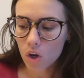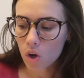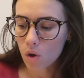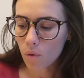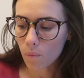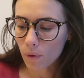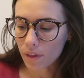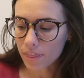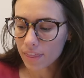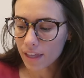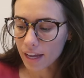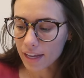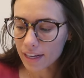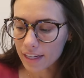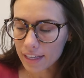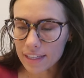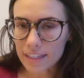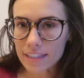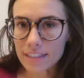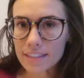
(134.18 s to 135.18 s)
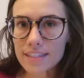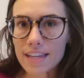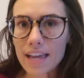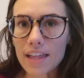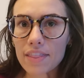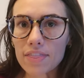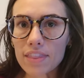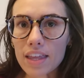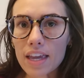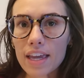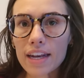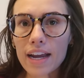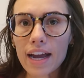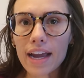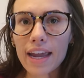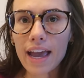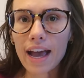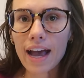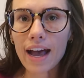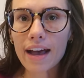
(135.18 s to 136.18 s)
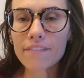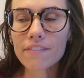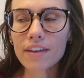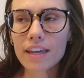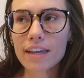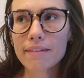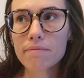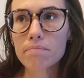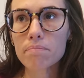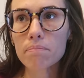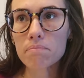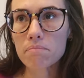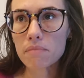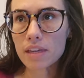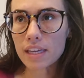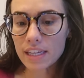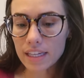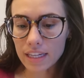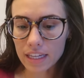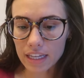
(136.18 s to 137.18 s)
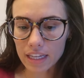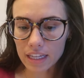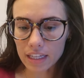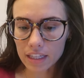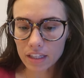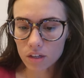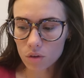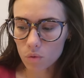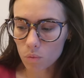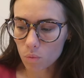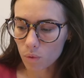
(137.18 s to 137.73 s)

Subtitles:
what that is. And then I have a meeting